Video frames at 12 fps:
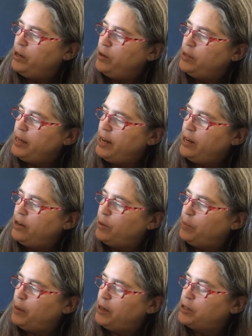you take your
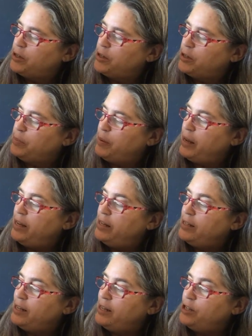pictures, pay
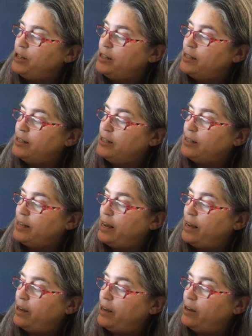attention to
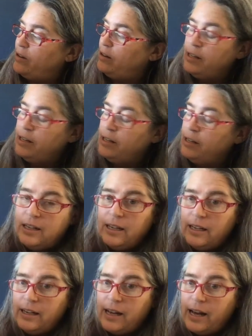scale,
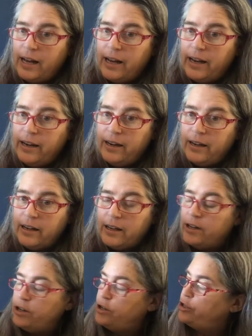line,
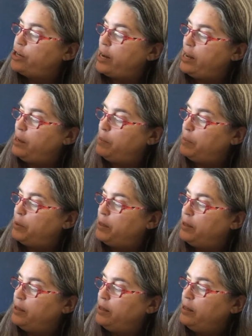shape,
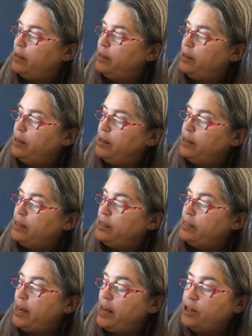
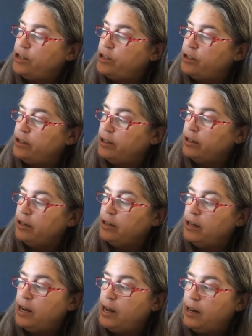texture,
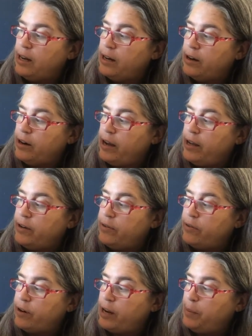color, and
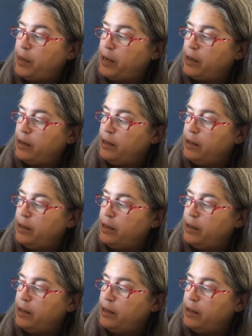framing